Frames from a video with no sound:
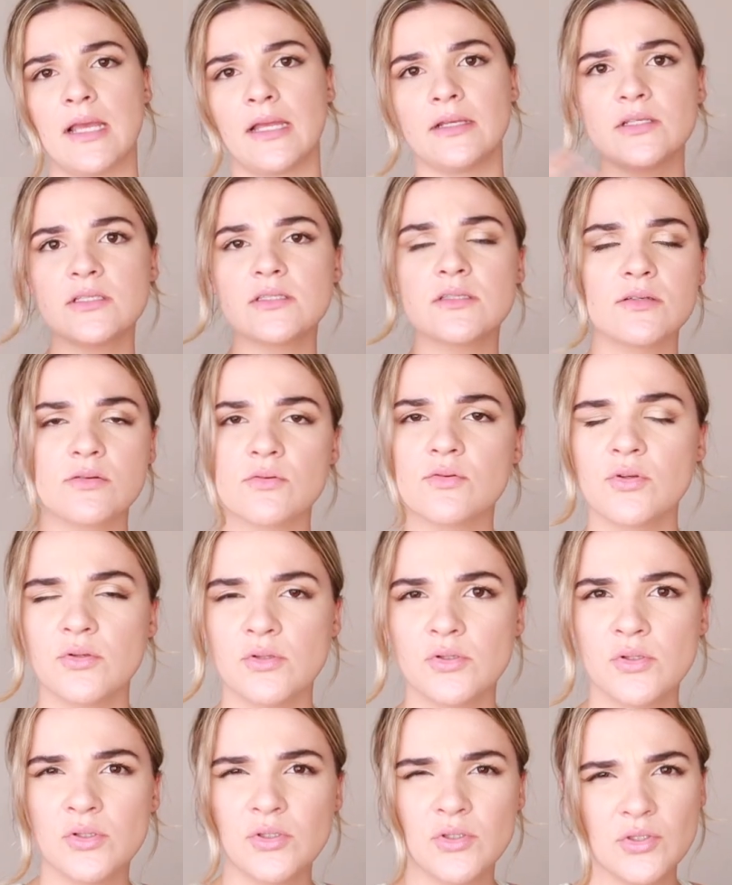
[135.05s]
I just
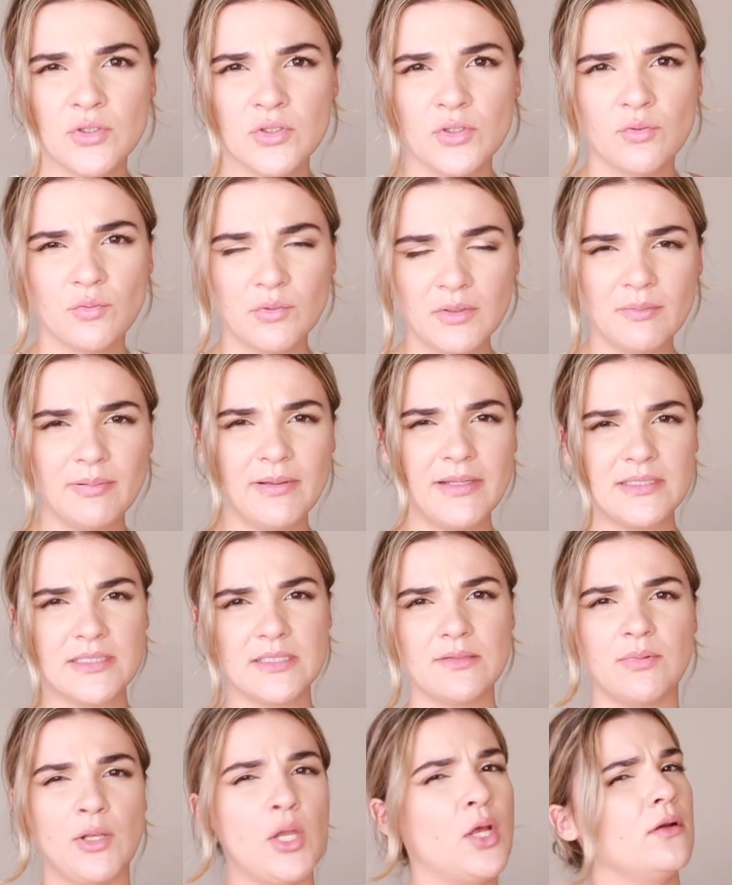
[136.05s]
want a place
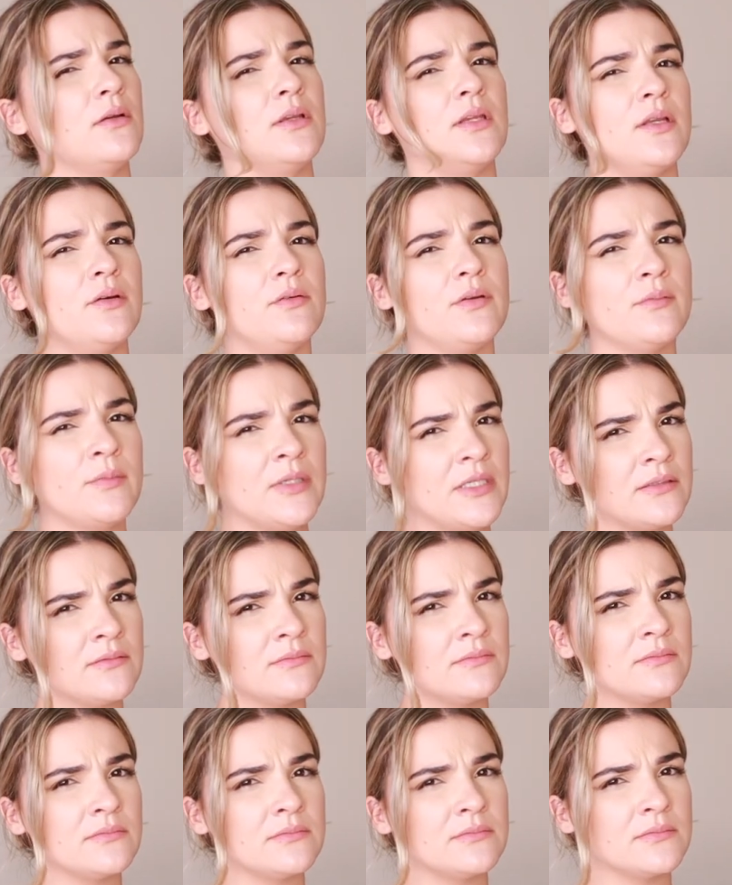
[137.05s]
to belong, you know what I mean?